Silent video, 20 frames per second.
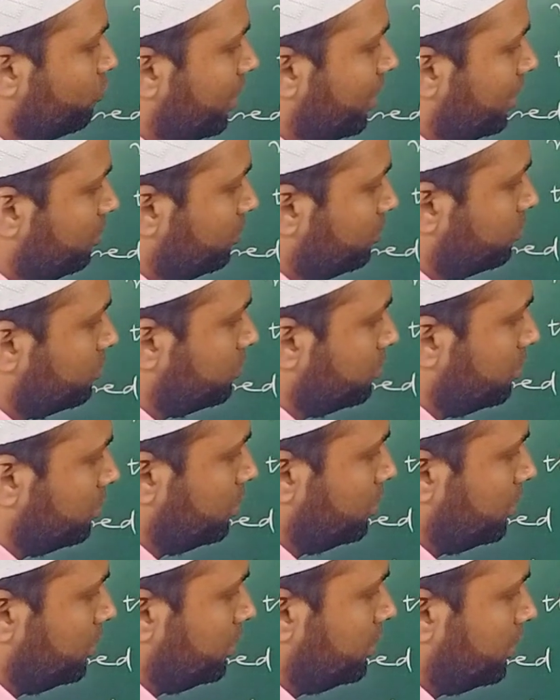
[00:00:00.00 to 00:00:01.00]
value.
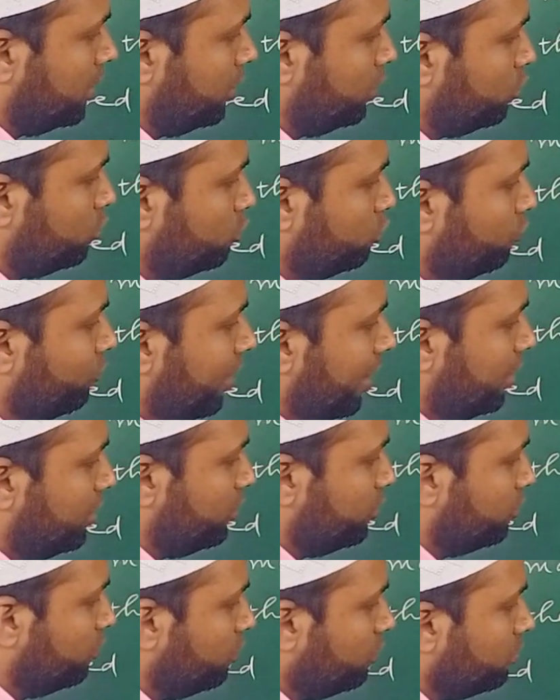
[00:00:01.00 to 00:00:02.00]
Here, true
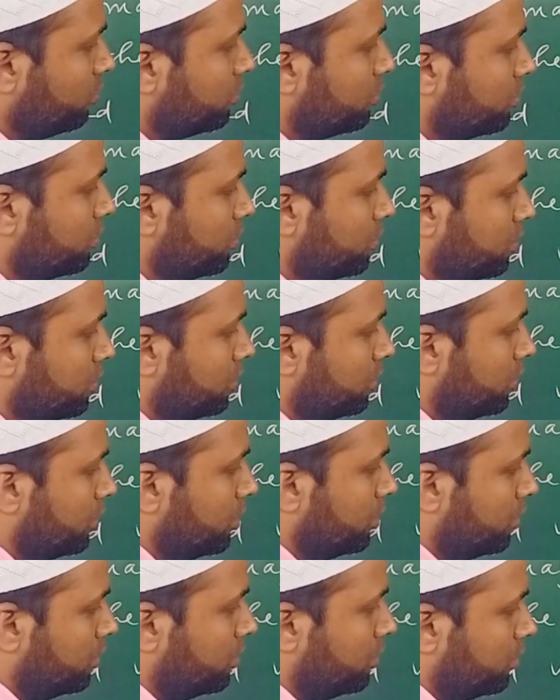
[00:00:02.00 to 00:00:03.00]
value
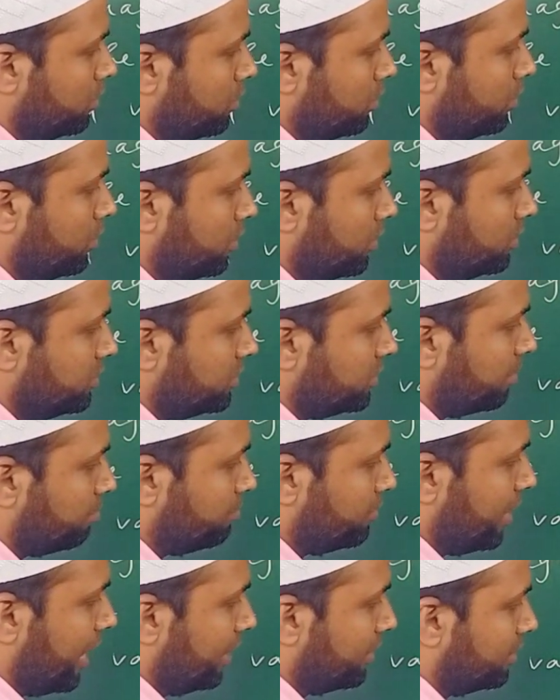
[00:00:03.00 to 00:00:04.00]
is
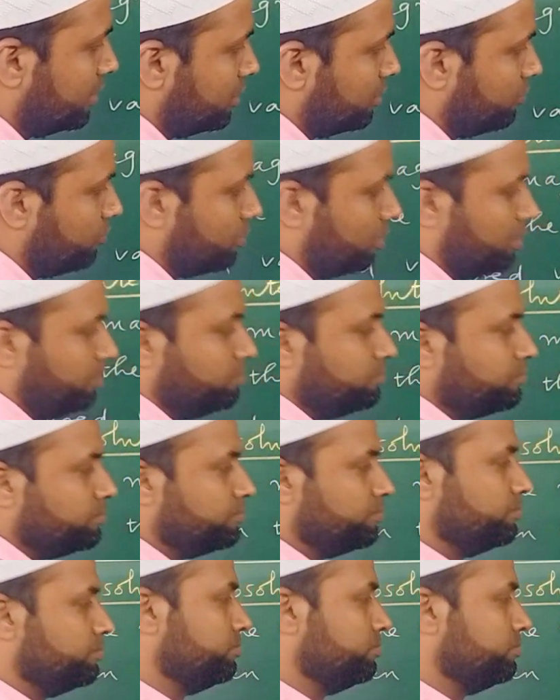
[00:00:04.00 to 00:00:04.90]
subtracted from